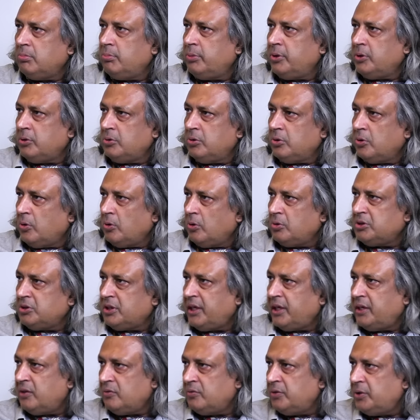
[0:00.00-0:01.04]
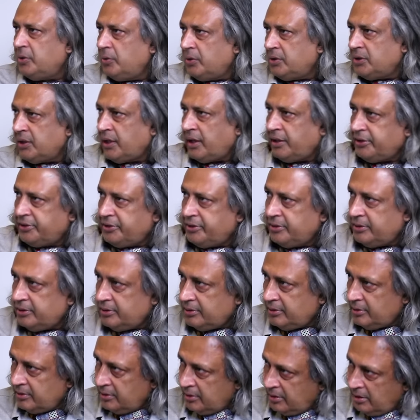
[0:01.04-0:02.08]
be on the wrong side of the US sanctions.
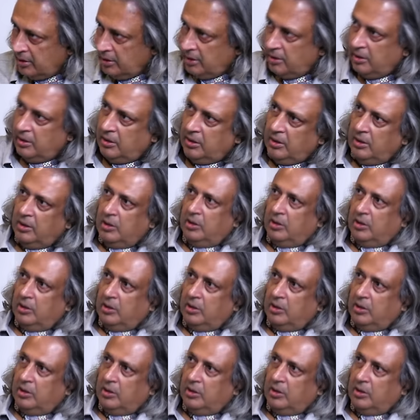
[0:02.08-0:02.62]
Yes, right.